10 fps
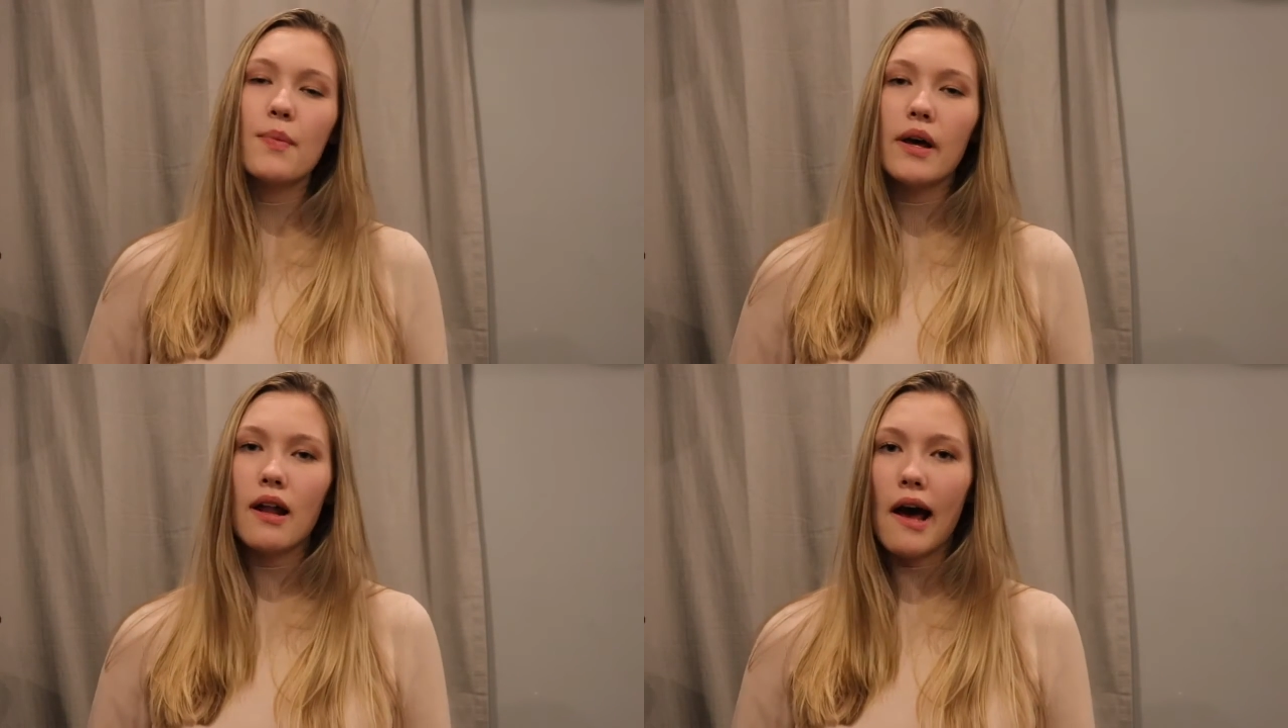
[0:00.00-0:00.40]

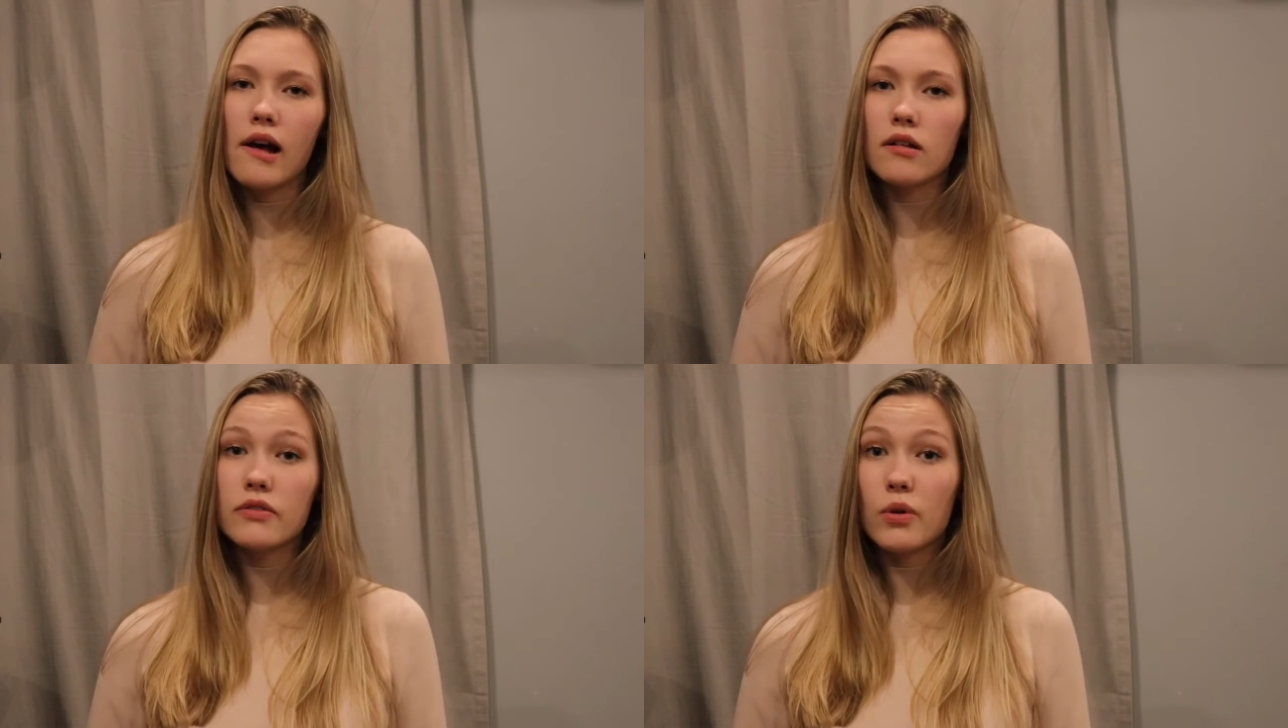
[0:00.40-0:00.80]
but
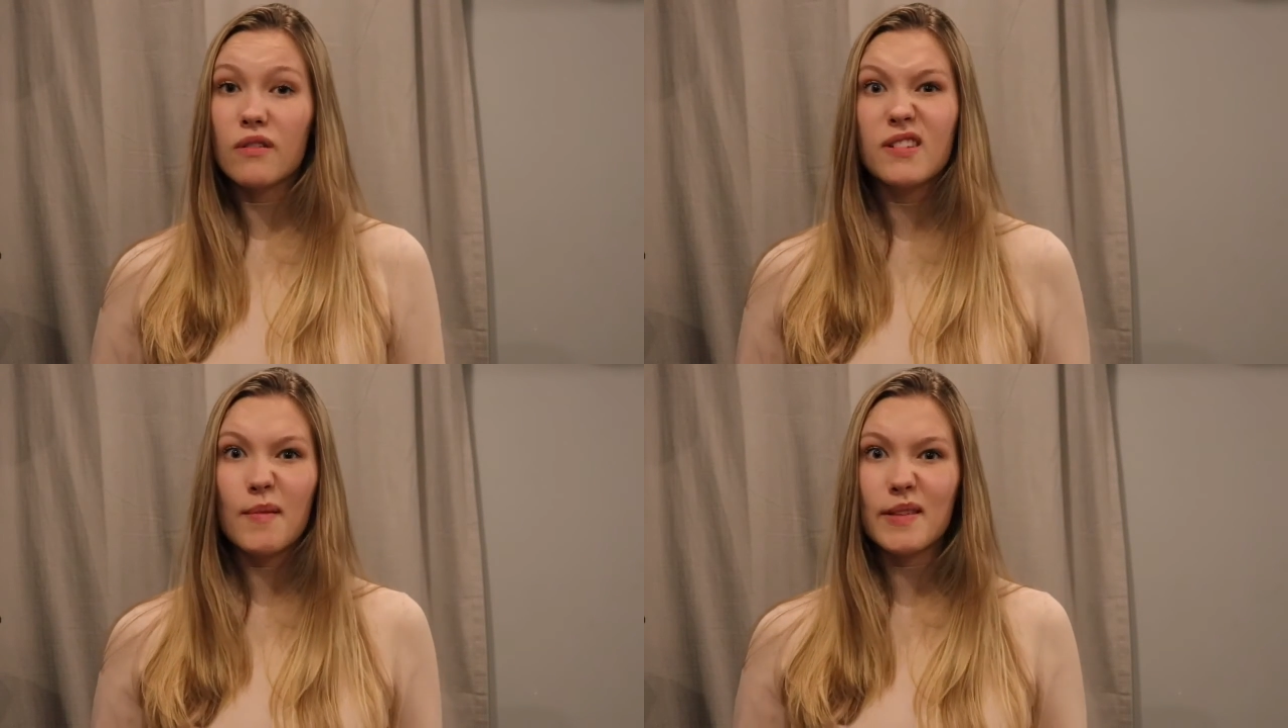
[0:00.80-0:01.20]
I'll sort
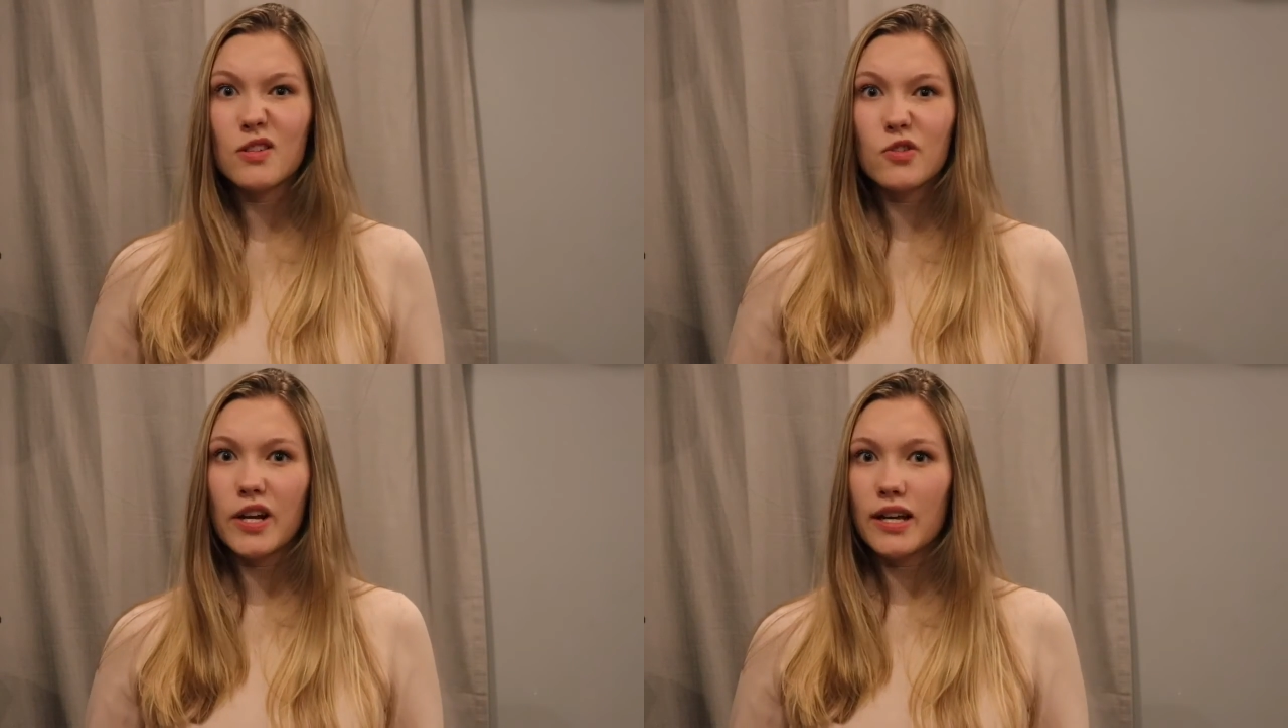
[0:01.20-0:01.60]
of
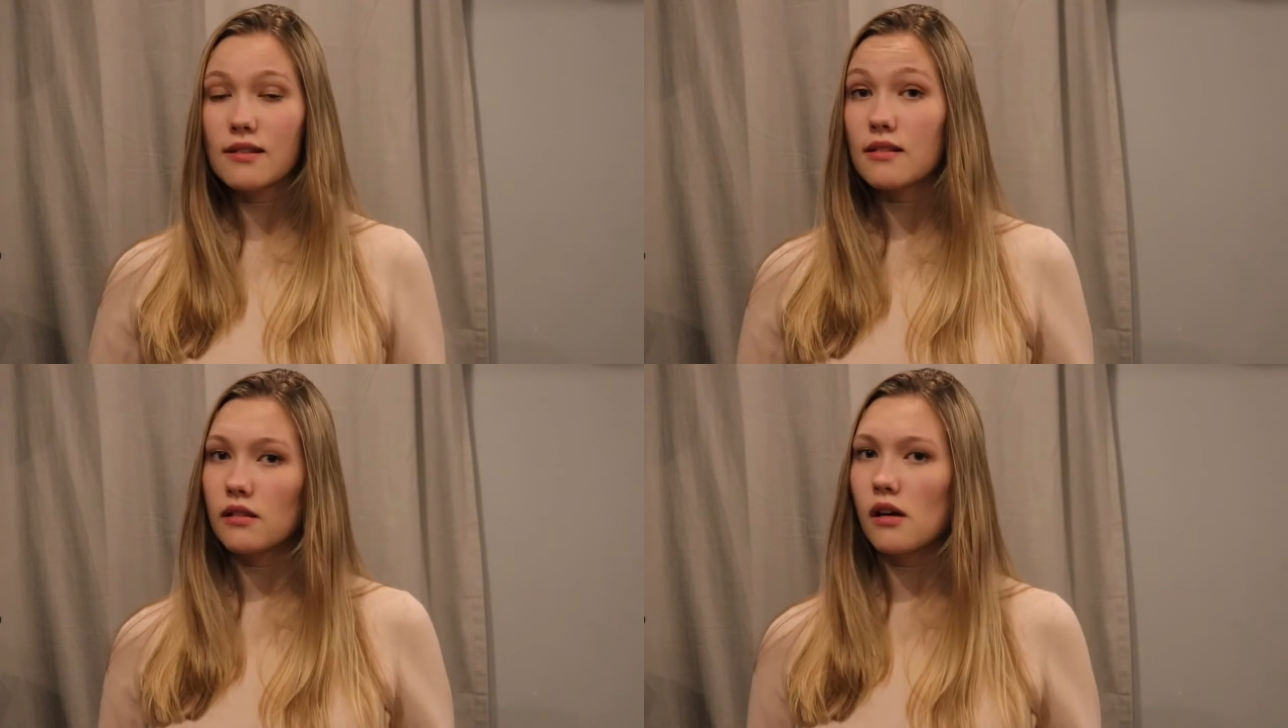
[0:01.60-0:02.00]
demonstrate
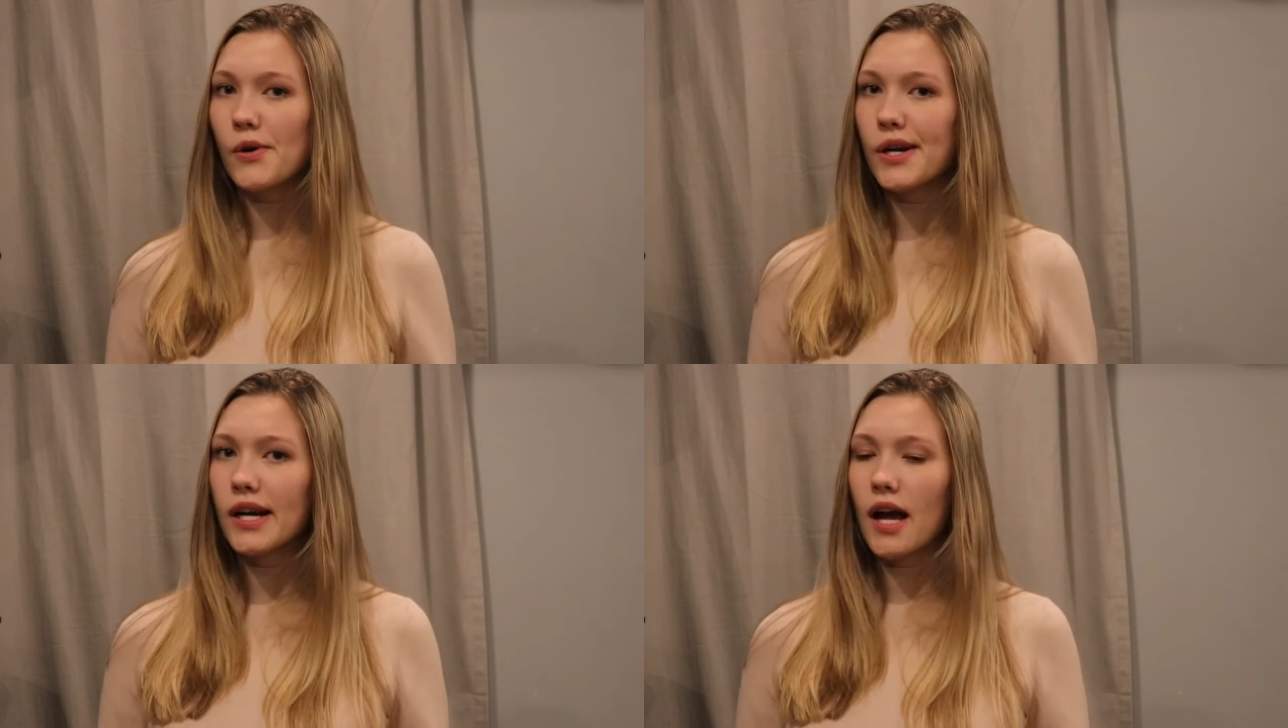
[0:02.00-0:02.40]

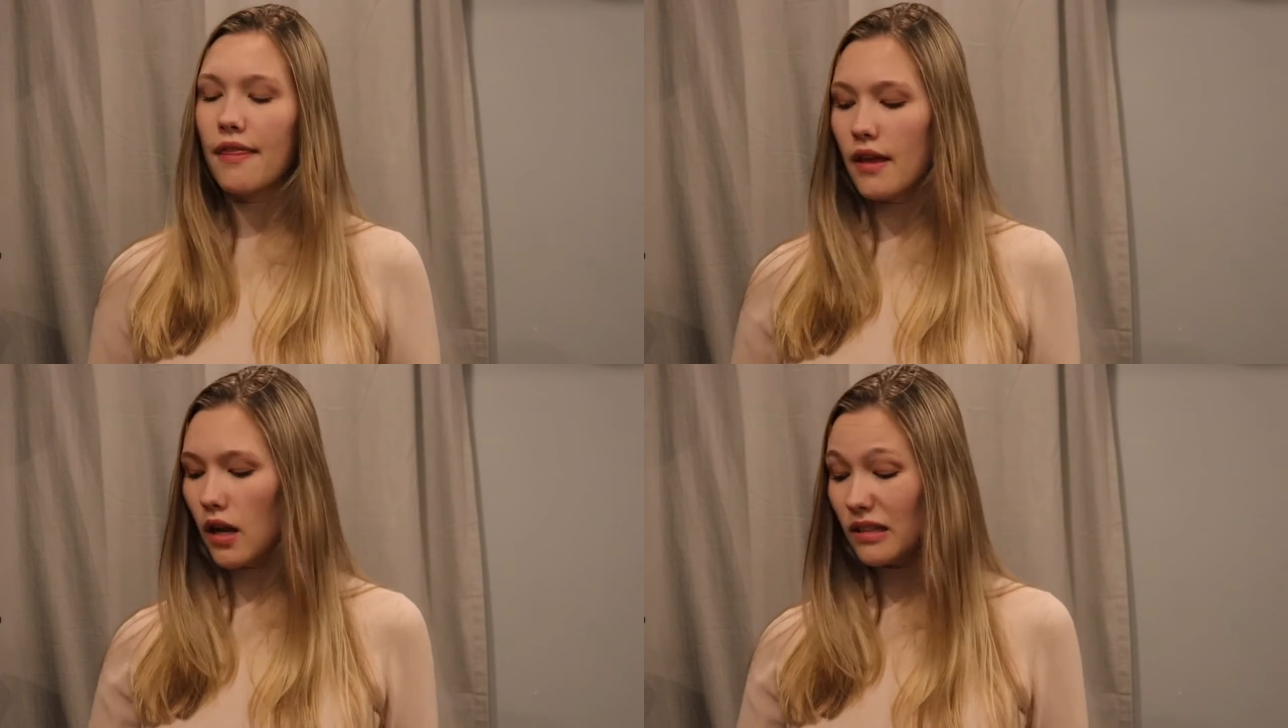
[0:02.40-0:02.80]
slower
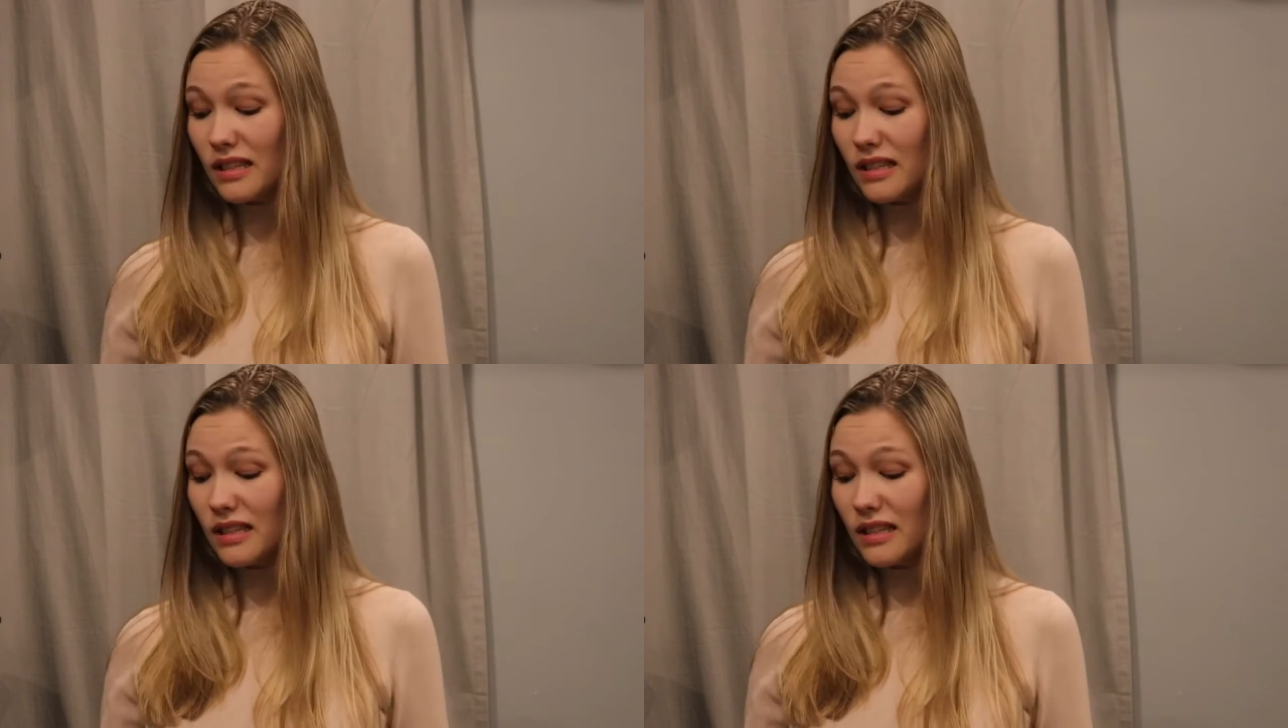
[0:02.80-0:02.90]
and then I'll